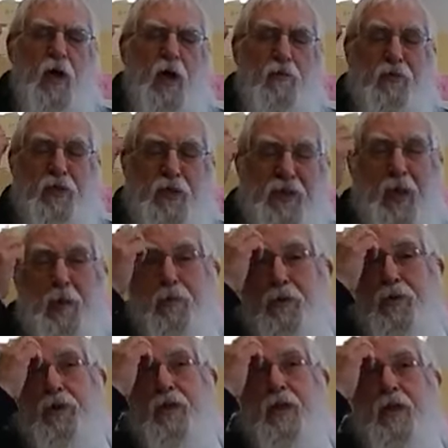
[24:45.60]
if you stop
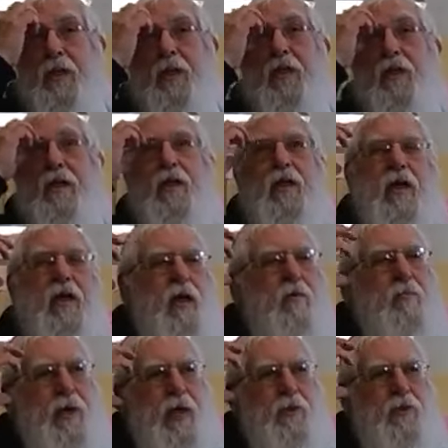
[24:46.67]
and think
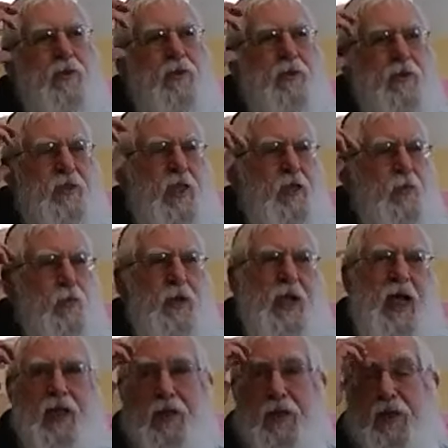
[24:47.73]
about this as
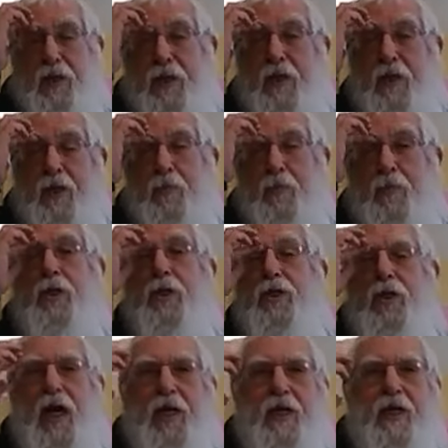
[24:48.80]
reality, it's pretty
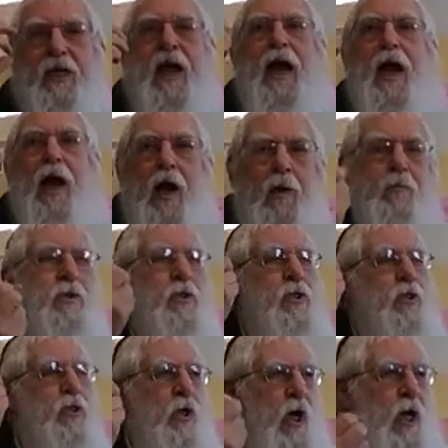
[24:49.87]
shocking how
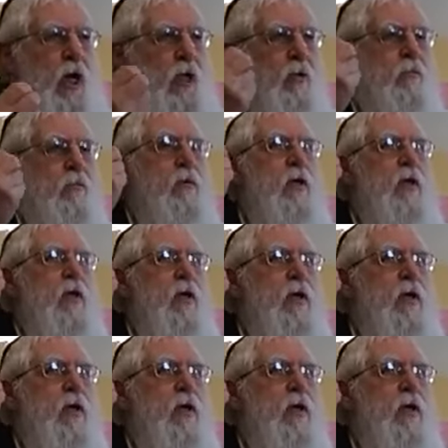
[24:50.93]
much time